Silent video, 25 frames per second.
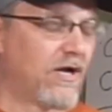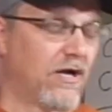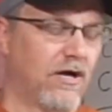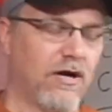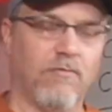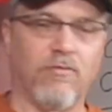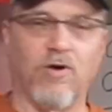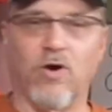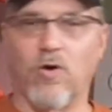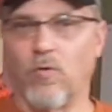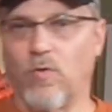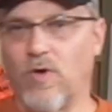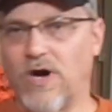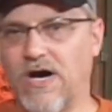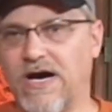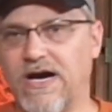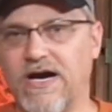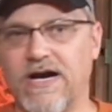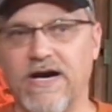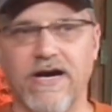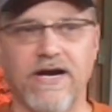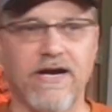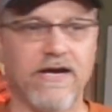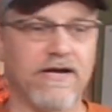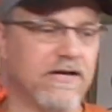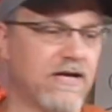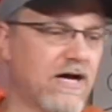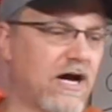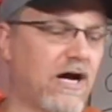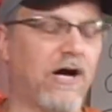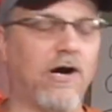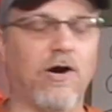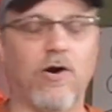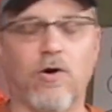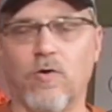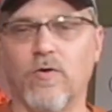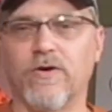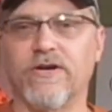about why and
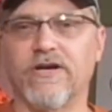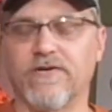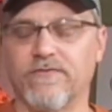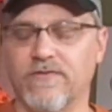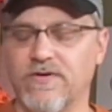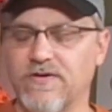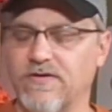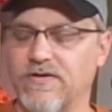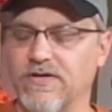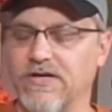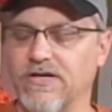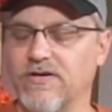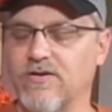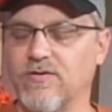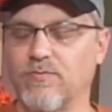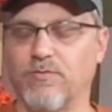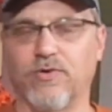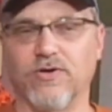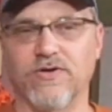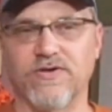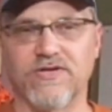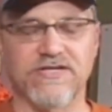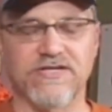how and everything to put